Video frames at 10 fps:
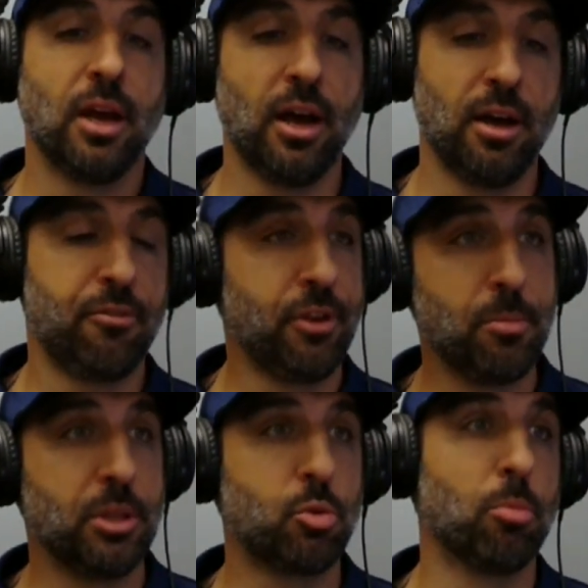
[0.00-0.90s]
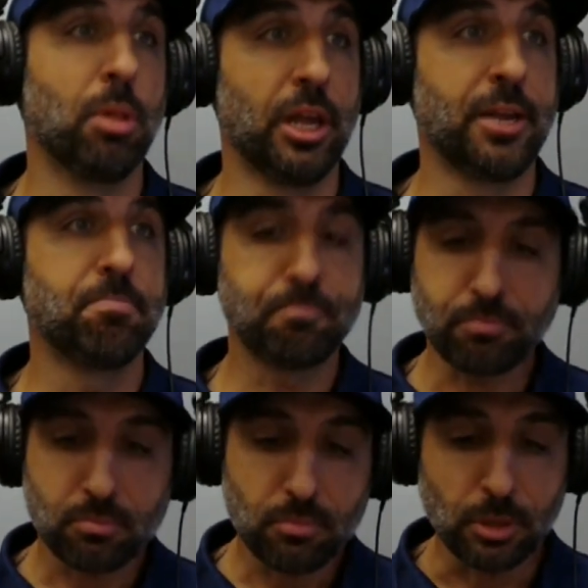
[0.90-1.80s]
fit him into a blade,
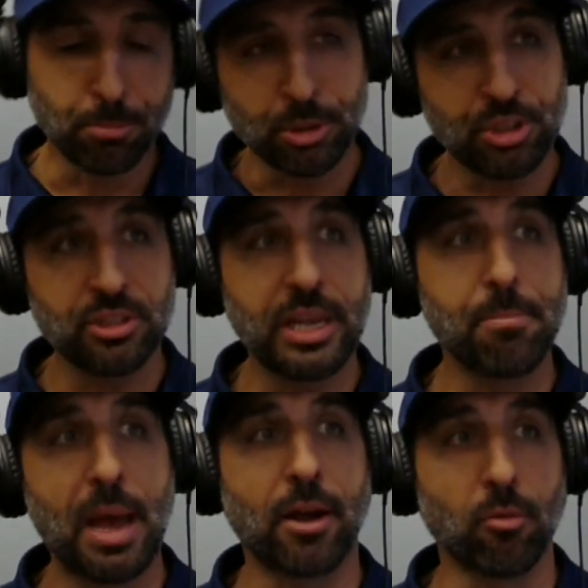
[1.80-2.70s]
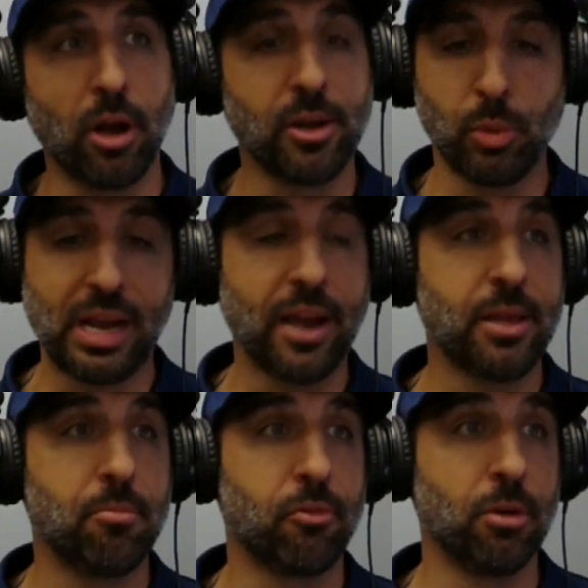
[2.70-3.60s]
pushed his aim back right. We got
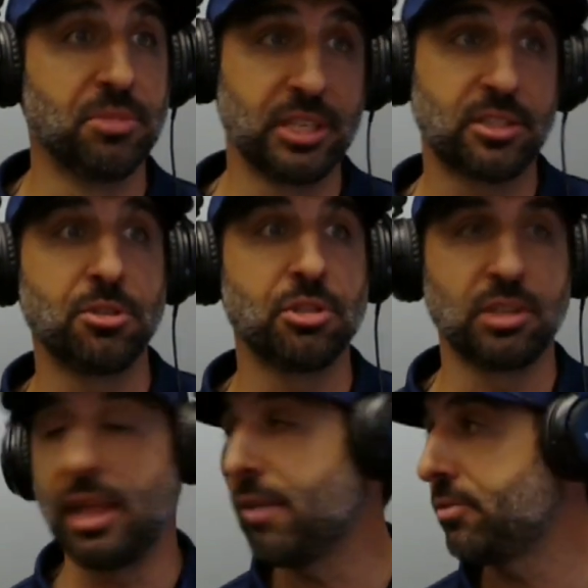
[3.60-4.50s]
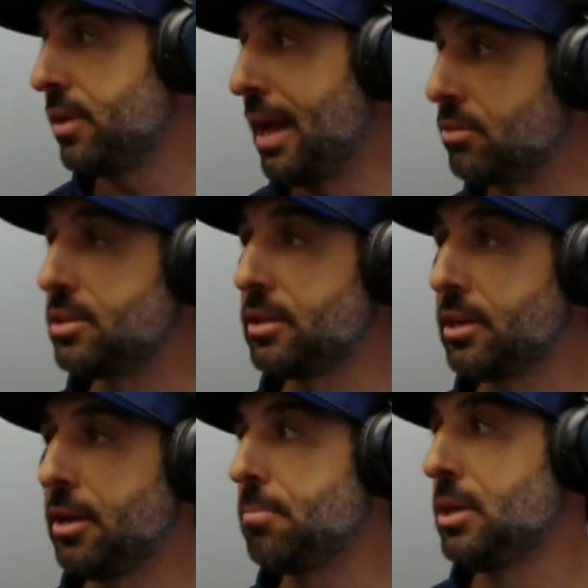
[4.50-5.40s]
him from 6 inches left outside the
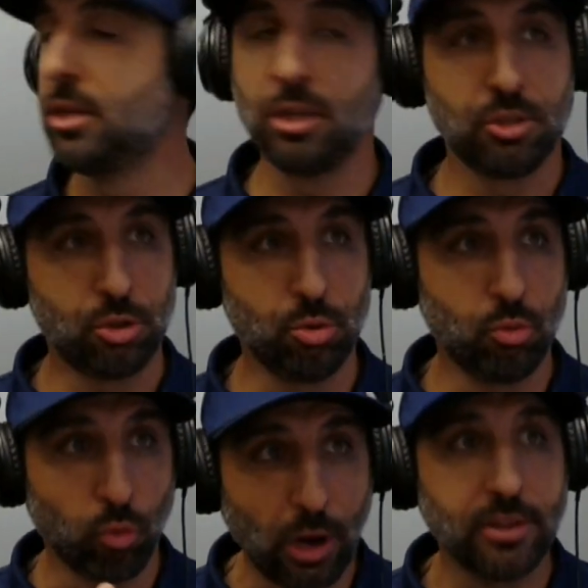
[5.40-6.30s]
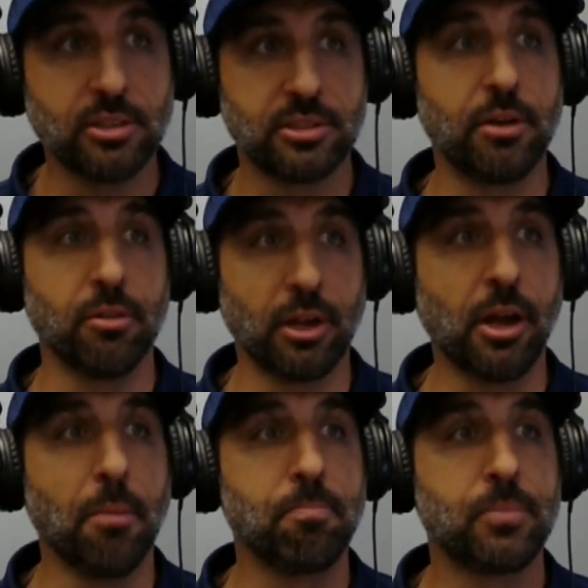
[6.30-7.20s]
cup to right in the center of the
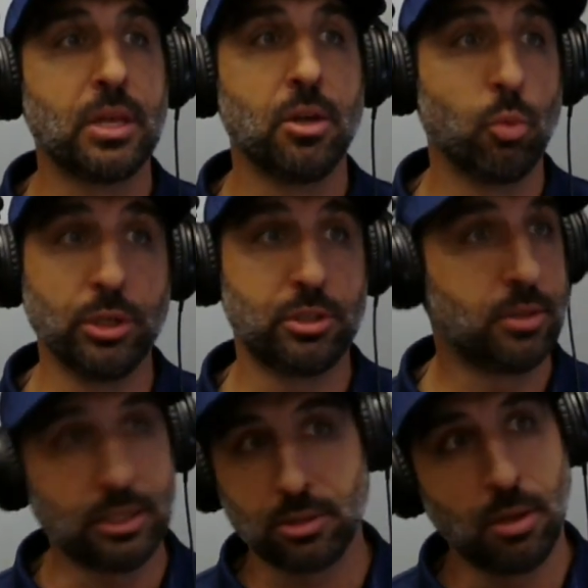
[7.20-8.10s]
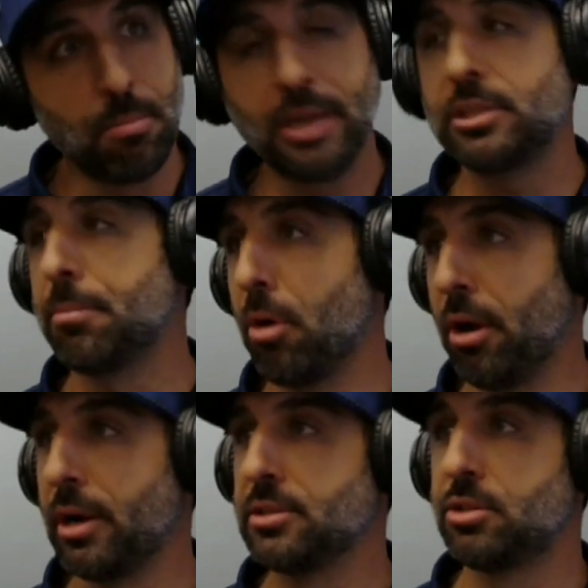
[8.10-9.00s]
cup, which that's amazing
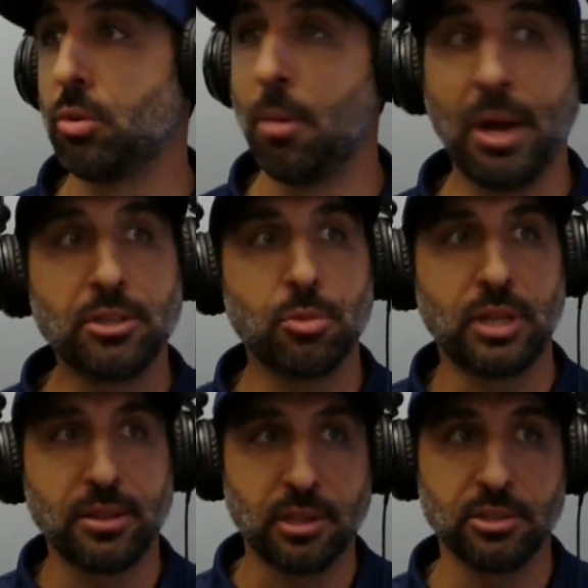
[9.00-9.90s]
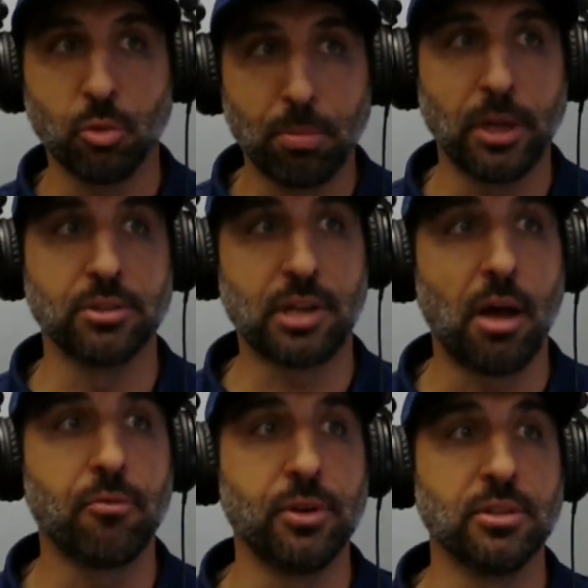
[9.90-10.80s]
progress. So imagine what that does to a player's
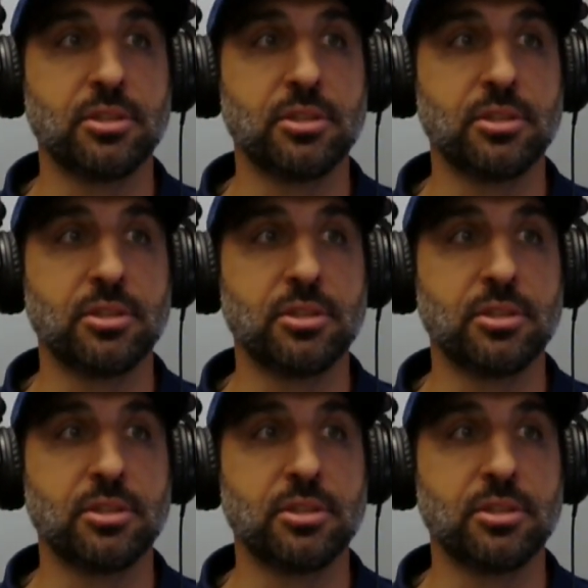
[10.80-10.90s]
confidence